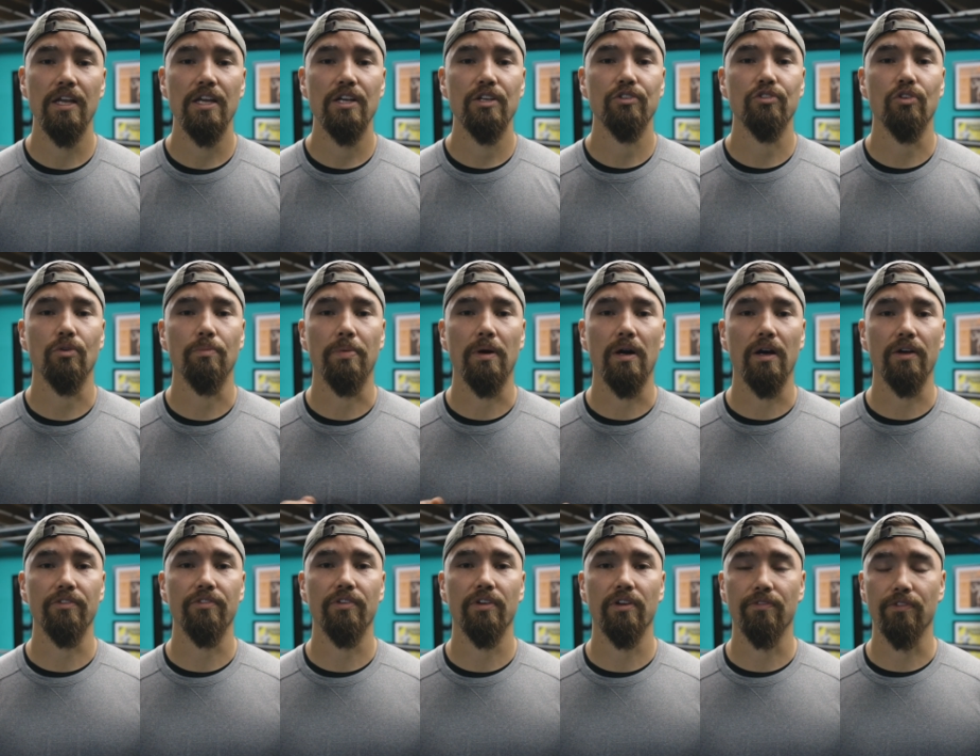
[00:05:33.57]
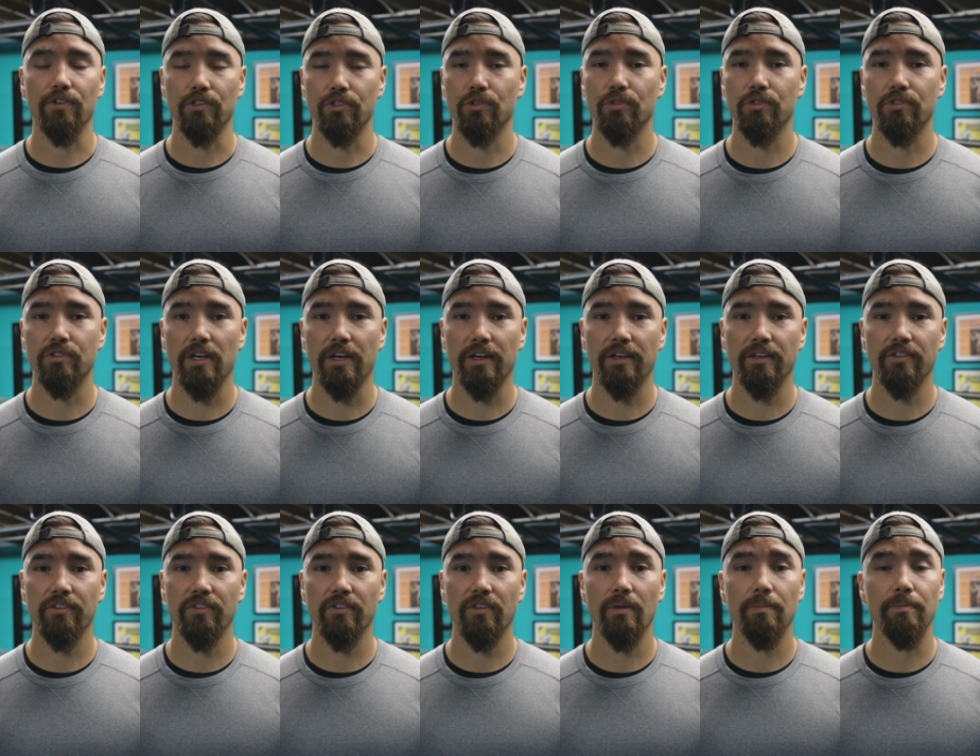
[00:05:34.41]
So pause here for 2
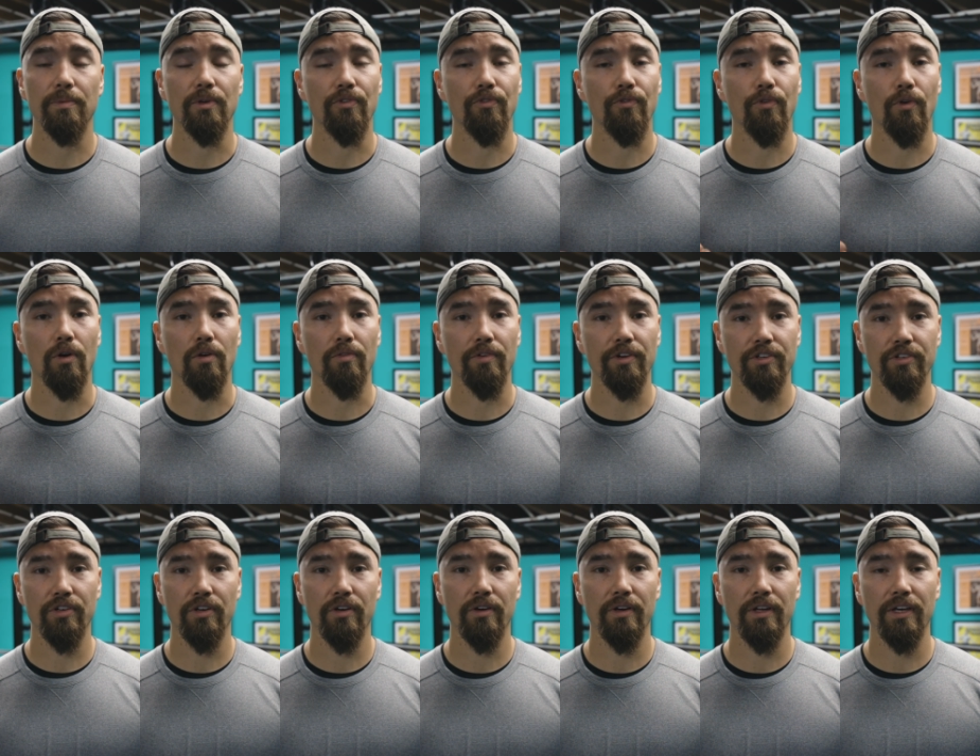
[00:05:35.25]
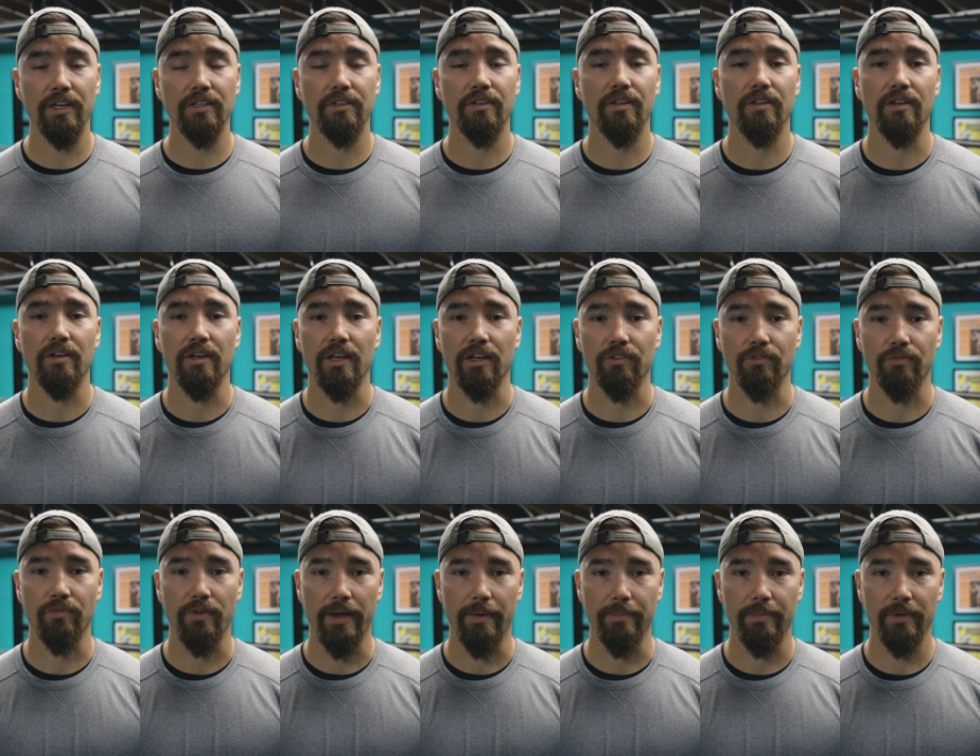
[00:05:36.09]
seconds before returning to the next
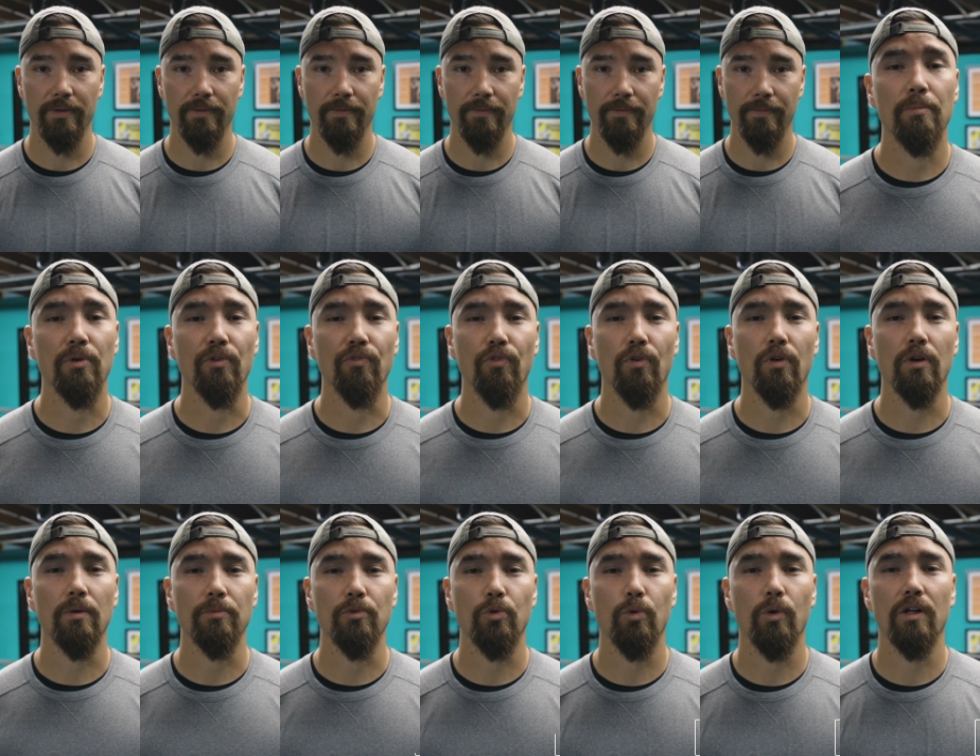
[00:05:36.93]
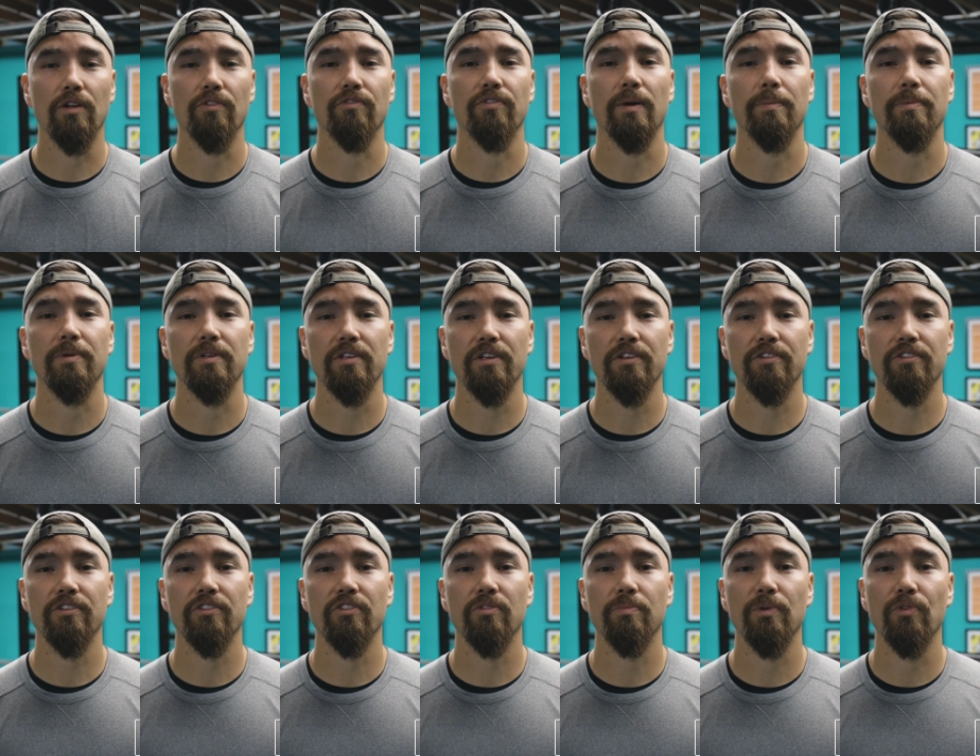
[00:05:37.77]
rep. Perform 12
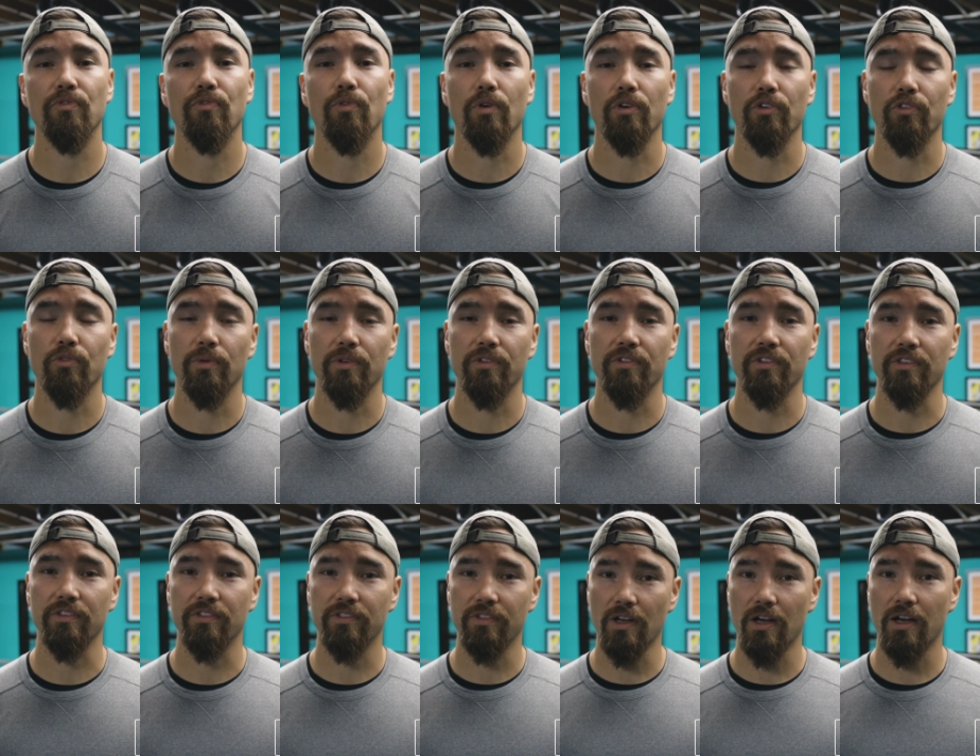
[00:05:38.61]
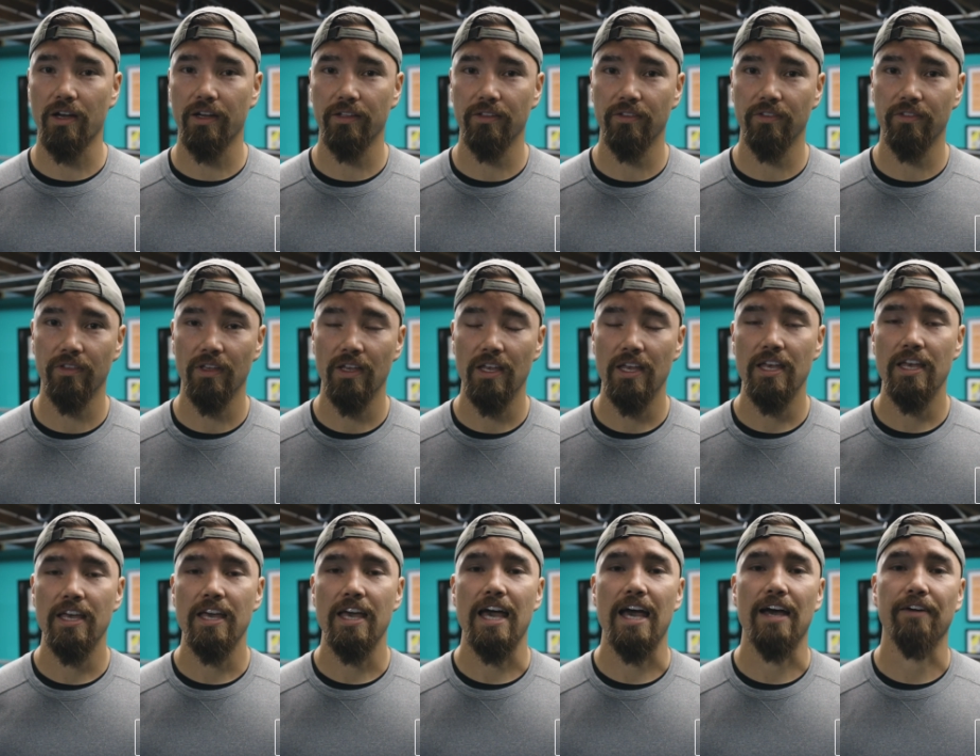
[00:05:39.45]
repetitions before switching sides.
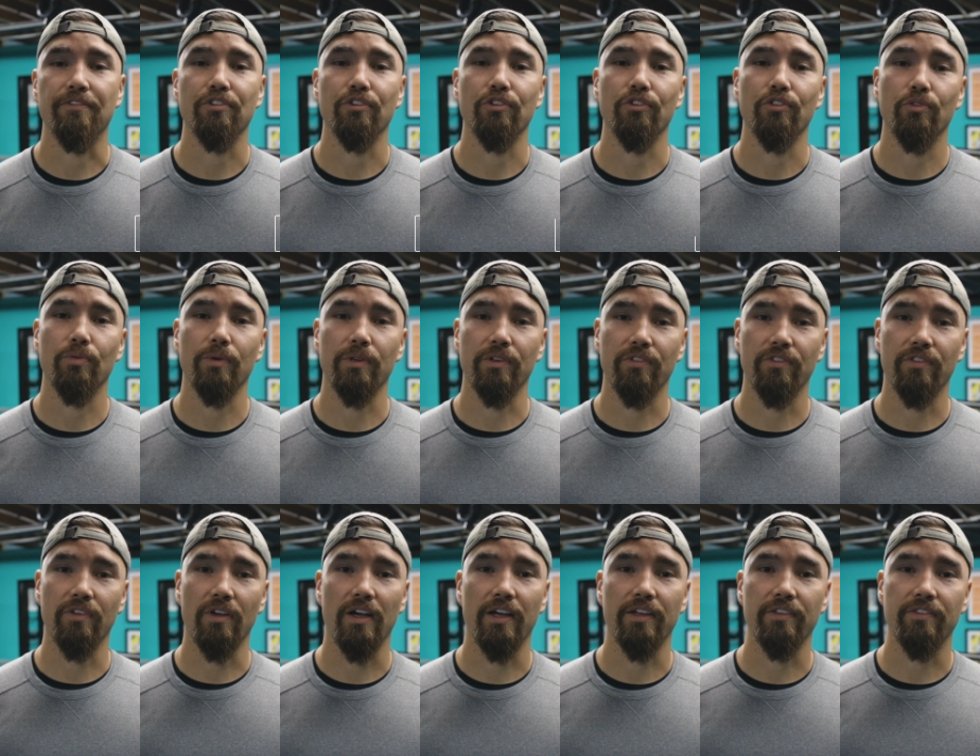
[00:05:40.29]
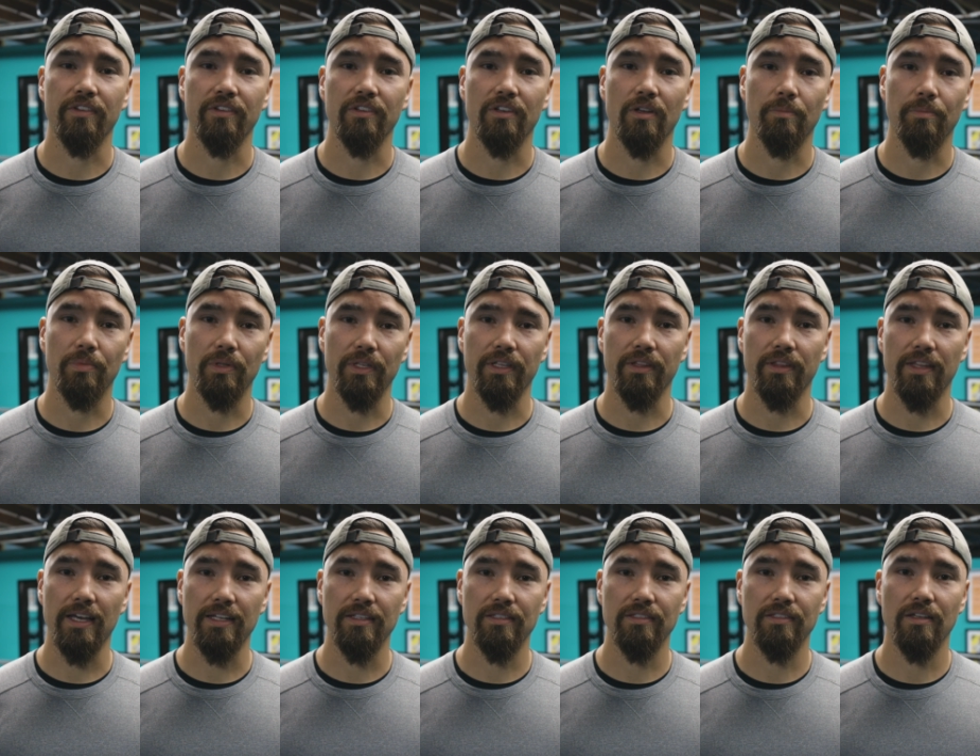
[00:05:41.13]
After you switch sides and complete
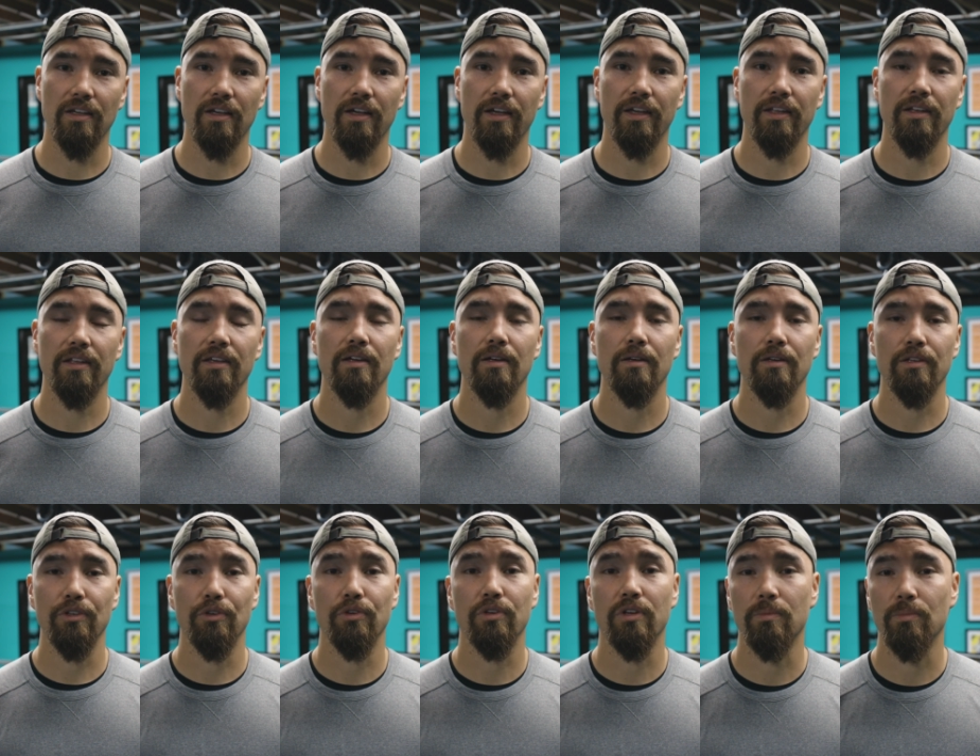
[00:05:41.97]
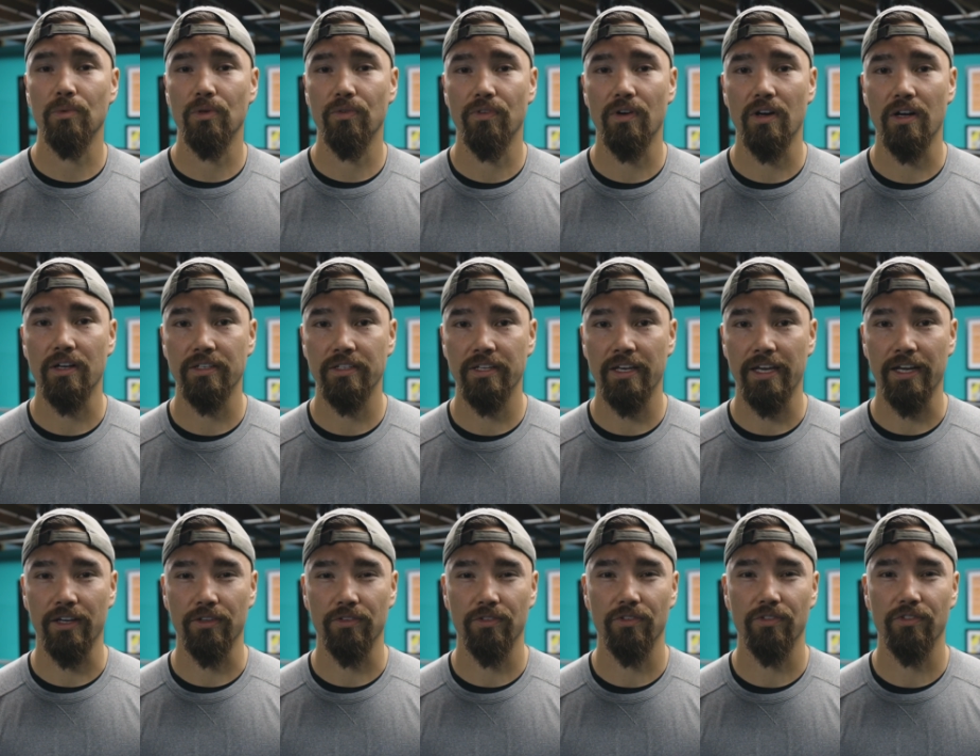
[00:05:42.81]
that side, you can move on to
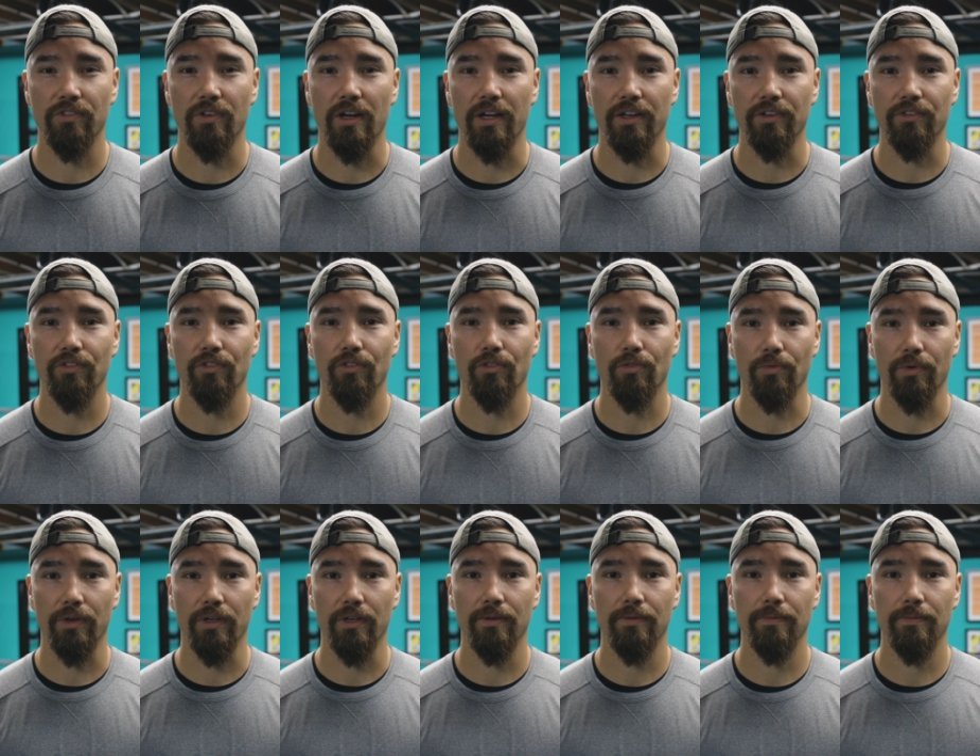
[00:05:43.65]
exercise 3.